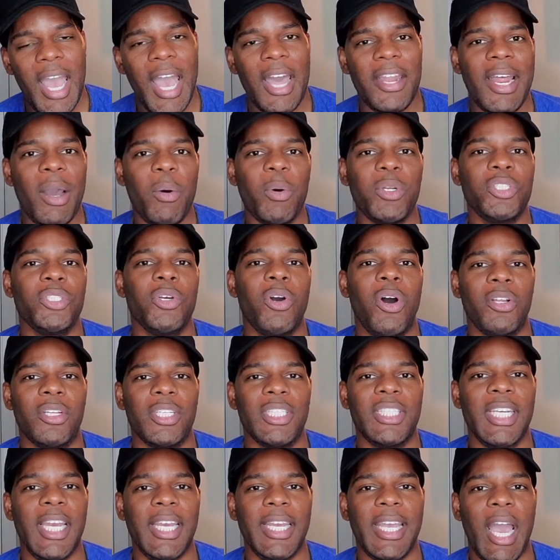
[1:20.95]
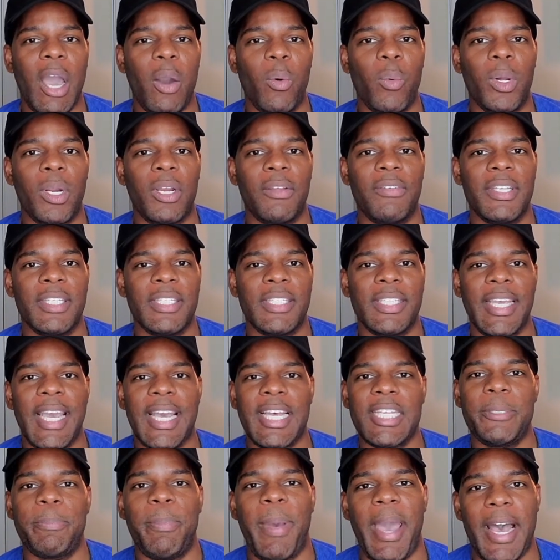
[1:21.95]
And I want you all to check out one of his
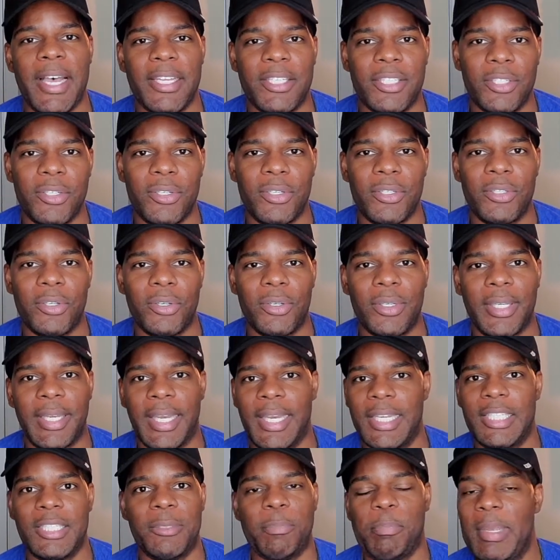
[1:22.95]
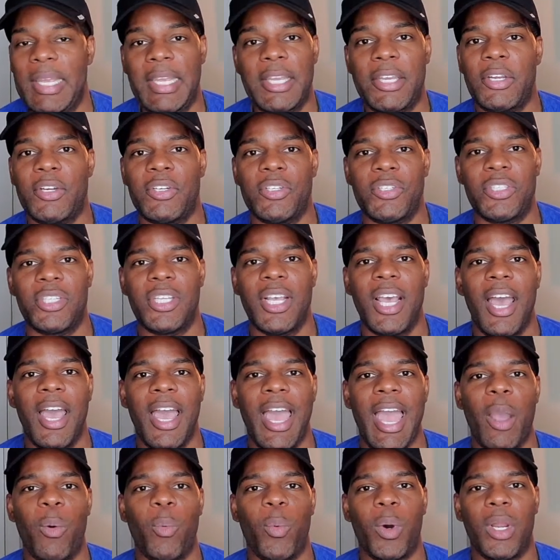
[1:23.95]
guest pastors or guest speakers
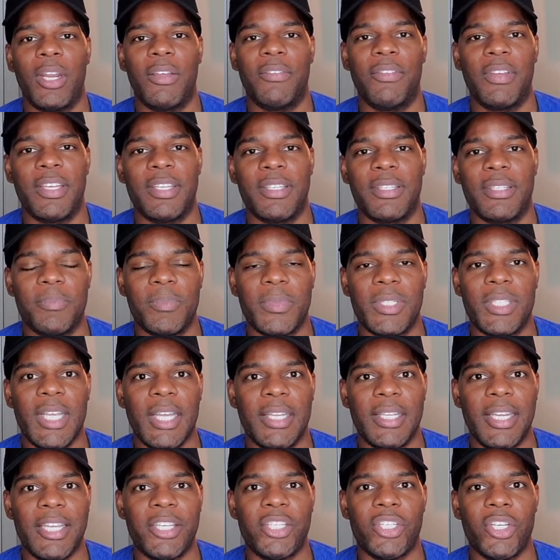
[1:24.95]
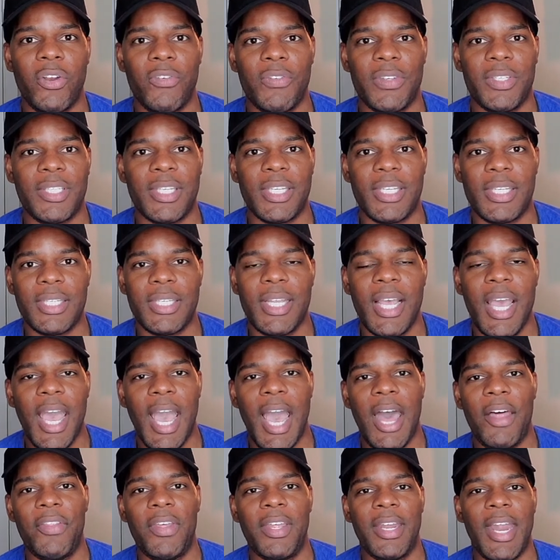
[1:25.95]
at one of his Sunday services.
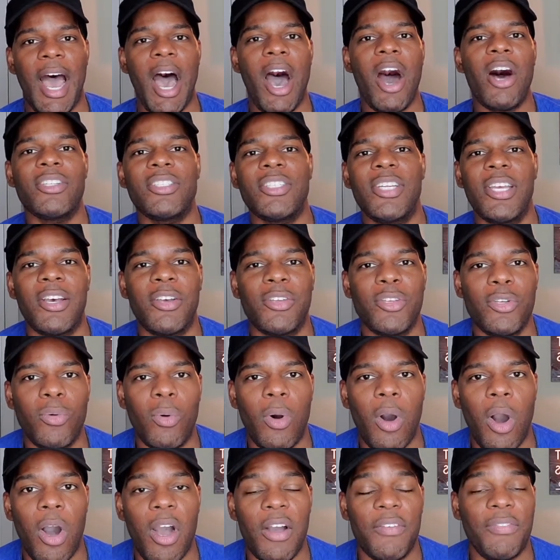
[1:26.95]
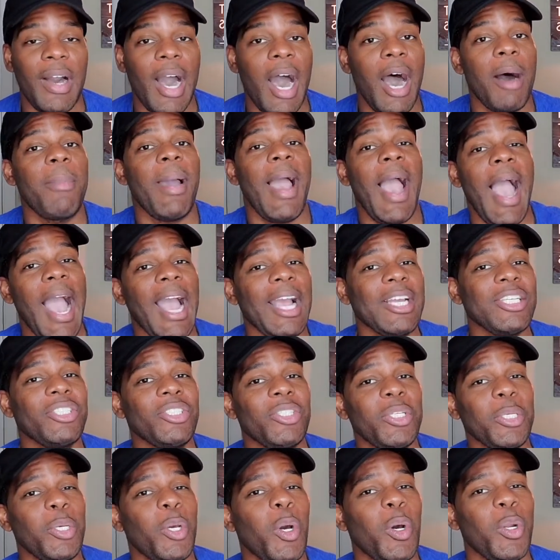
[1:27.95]
And then I'll tell you all if I'm
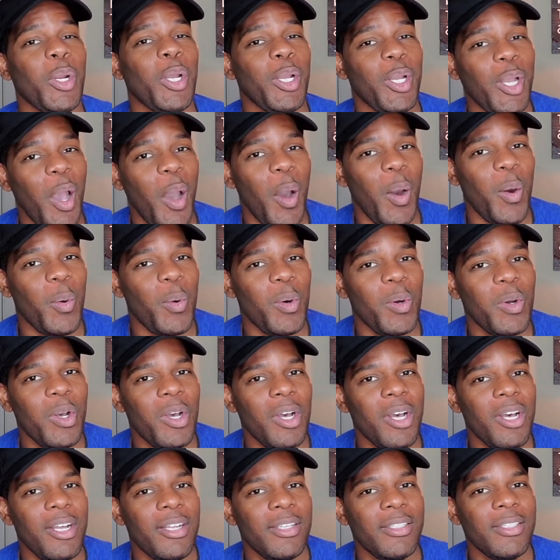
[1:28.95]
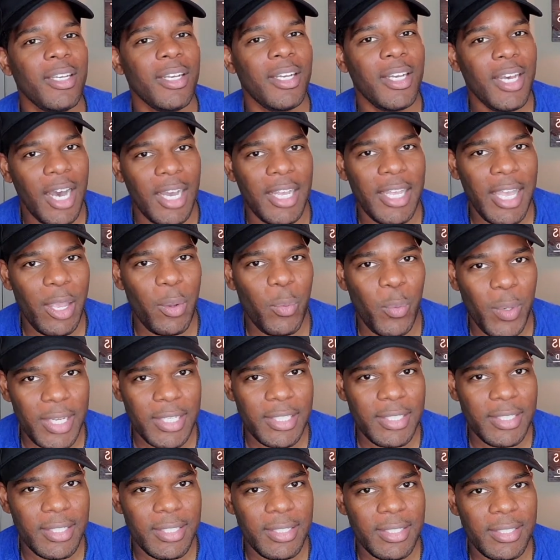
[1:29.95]
actually going to go to Kanye
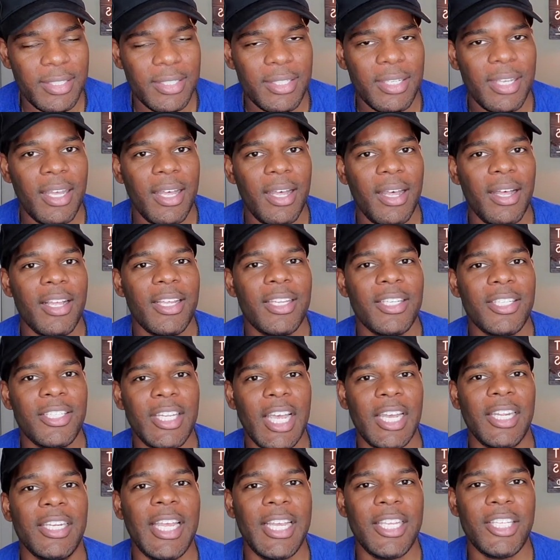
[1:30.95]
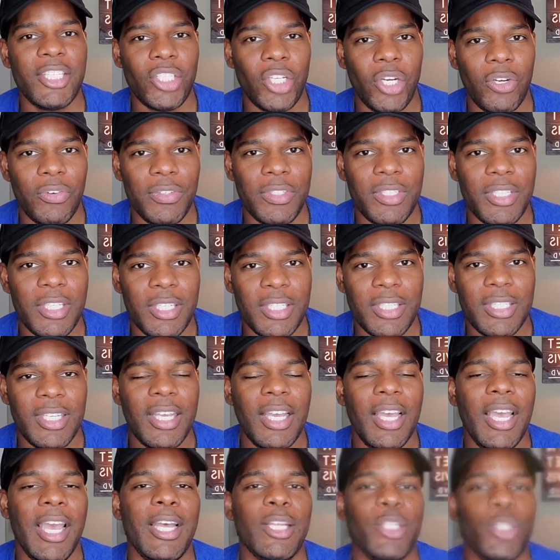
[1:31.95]
West's Sunday services
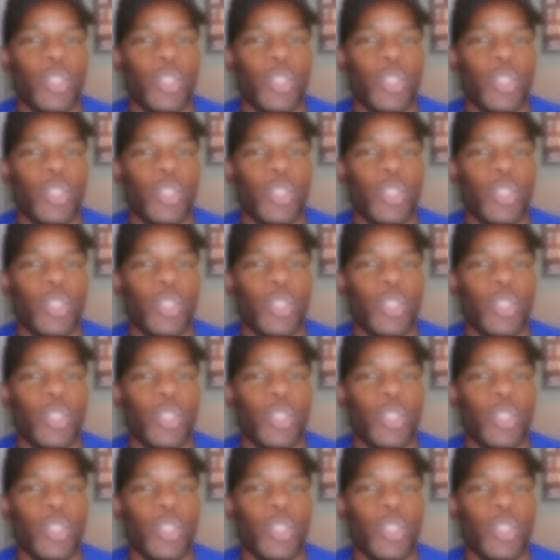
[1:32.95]
in